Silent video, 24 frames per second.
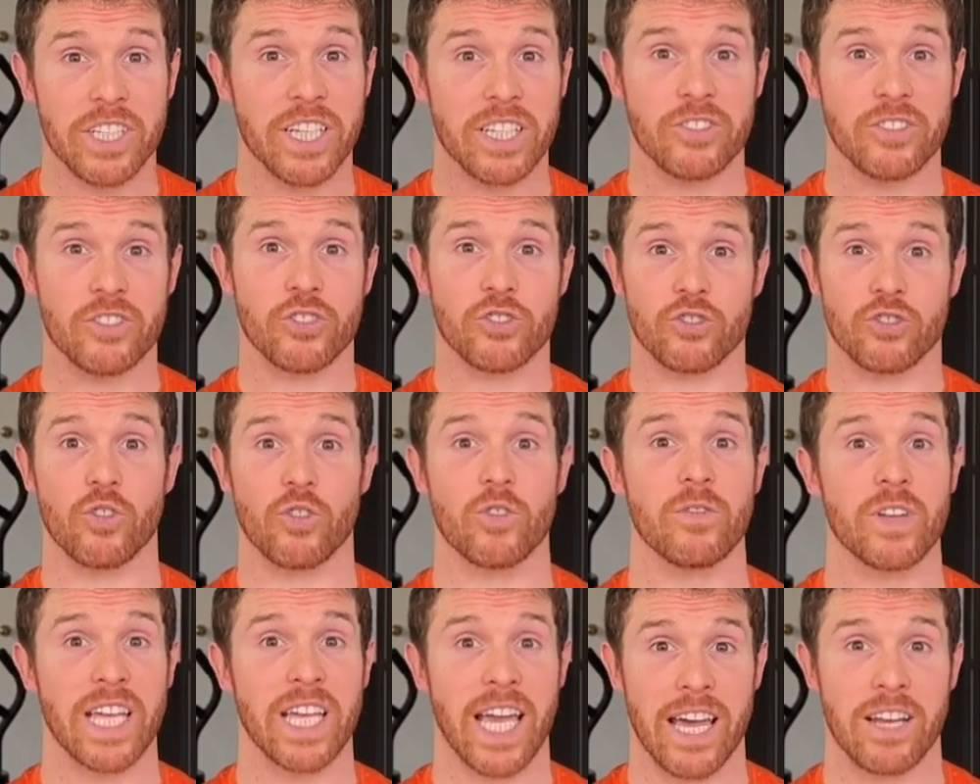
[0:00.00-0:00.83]

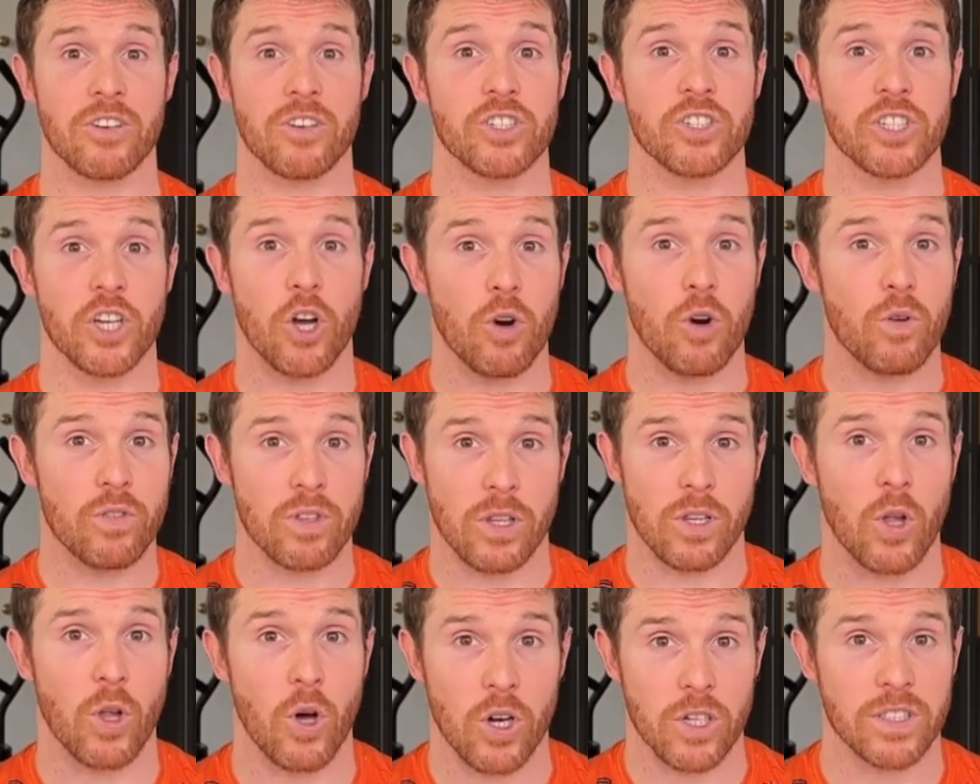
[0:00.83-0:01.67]
conserving energy over the
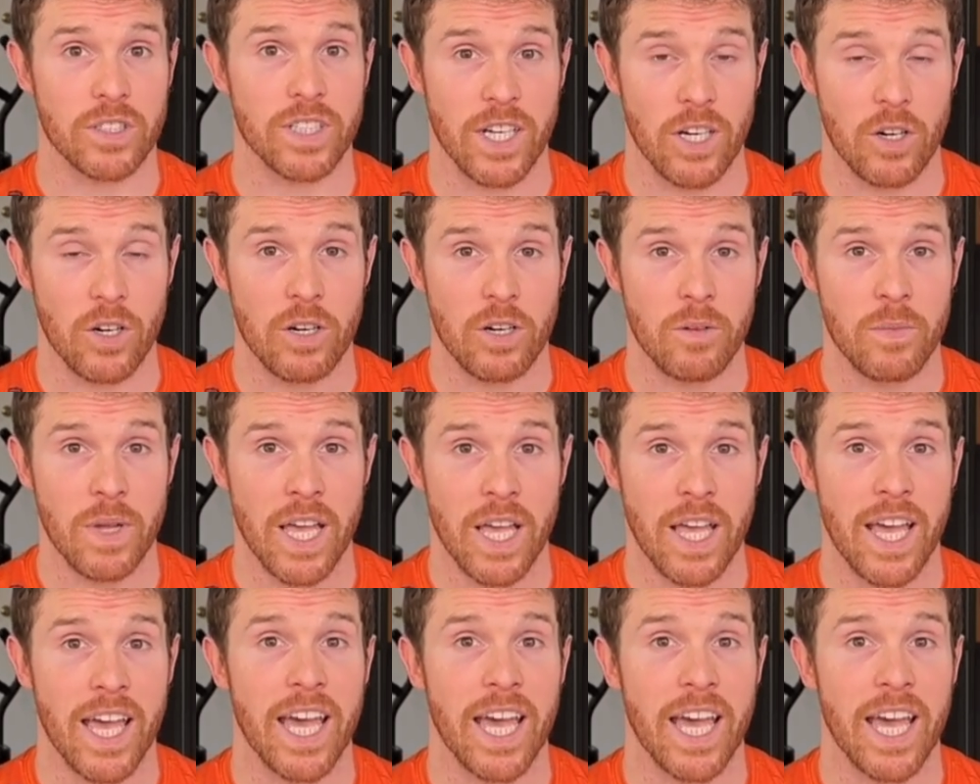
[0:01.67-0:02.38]
long term